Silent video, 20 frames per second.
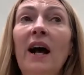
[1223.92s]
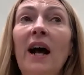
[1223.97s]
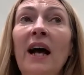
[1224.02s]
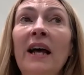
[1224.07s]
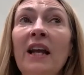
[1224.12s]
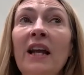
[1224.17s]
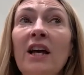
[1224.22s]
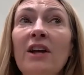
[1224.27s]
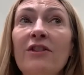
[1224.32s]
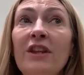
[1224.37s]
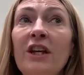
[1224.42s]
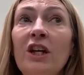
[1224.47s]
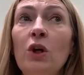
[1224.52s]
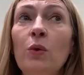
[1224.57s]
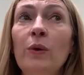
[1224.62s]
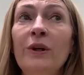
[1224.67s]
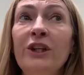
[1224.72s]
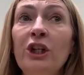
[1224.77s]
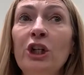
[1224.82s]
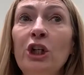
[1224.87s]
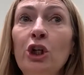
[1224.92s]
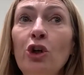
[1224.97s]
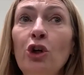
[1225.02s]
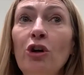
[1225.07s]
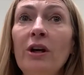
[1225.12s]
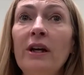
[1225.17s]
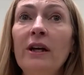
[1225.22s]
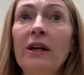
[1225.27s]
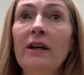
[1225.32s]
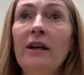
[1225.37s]
And I think when you
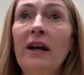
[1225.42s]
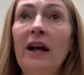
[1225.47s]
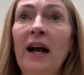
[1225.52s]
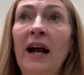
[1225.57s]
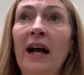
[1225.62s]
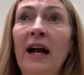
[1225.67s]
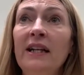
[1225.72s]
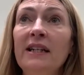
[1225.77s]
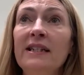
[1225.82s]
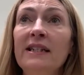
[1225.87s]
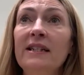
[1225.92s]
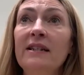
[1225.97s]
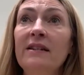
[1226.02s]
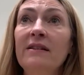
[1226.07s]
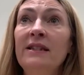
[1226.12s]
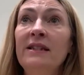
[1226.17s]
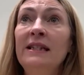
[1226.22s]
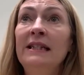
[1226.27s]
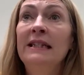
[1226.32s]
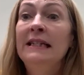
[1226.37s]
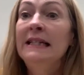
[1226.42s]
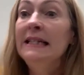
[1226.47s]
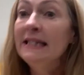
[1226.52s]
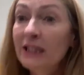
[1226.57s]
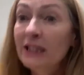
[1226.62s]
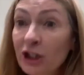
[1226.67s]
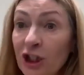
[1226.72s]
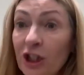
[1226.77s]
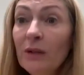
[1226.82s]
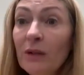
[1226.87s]
look at the
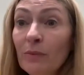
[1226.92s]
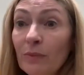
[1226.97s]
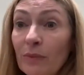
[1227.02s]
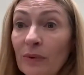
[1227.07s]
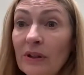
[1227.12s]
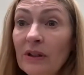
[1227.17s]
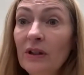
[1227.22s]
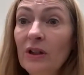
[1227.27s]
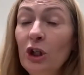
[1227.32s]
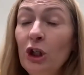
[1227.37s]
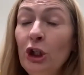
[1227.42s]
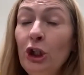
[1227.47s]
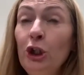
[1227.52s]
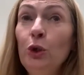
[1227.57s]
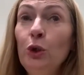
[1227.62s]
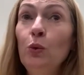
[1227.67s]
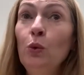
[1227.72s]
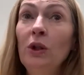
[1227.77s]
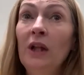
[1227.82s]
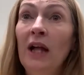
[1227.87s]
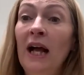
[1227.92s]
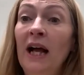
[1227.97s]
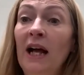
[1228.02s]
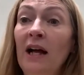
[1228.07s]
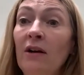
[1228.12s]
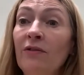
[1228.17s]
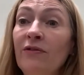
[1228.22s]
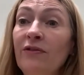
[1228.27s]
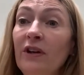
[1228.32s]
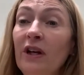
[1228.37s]
leadership, you will
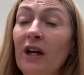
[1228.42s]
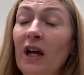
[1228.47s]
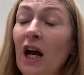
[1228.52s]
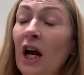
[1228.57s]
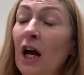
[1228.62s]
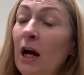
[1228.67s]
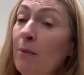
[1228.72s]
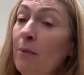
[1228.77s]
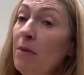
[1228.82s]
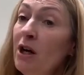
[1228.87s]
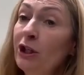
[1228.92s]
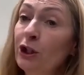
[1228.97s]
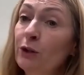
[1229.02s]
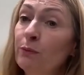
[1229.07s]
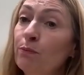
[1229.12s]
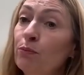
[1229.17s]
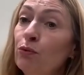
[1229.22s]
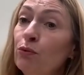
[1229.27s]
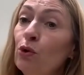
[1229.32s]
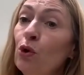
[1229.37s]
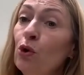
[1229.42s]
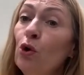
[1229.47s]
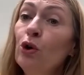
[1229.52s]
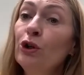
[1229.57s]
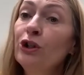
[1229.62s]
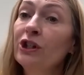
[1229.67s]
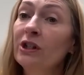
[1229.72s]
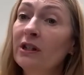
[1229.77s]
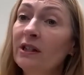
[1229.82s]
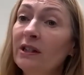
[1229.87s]
have a much
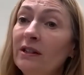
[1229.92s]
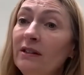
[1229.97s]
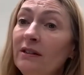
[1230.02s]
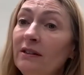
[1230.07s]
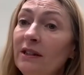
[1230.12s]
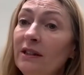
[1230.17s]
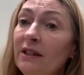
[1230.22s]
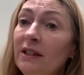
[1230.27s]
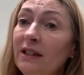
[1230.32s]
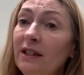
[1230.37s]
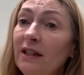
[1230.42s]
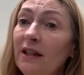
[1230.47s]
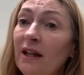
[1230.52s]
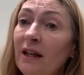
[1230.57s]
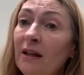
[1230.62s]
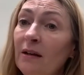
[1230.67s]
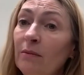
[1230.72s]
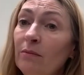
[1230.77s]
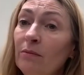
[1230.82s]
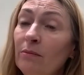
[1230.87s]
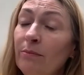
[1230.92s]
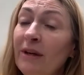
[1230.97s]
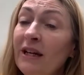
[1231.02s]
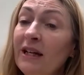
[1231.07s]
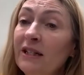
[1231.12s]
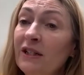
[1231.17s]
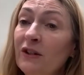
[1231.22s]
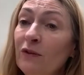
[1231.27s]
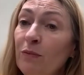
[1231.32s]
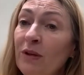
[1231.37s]
broader
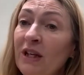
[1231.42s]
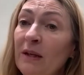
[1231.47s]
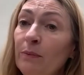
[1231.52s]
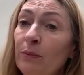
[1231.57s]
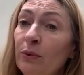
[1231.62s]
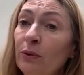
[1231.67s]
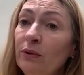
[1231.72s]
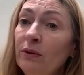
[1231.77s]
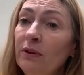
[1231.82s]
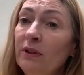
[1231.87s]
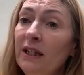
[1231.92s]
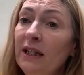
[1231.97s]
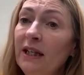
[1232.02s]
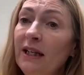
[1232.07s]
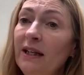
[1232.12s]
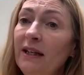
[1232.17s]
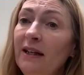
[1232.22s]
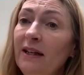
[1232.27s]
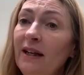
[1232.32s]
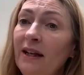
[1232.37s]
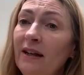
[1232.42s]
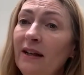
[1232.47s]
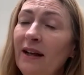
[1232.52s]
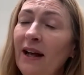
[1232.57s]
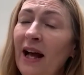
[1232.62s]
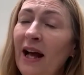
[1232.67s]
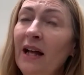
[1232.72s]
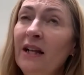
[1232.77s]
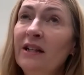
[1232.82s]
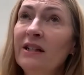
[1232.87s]
mix of people
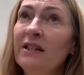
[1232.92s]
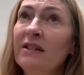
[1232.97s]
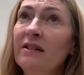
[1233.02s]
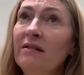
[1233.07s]
at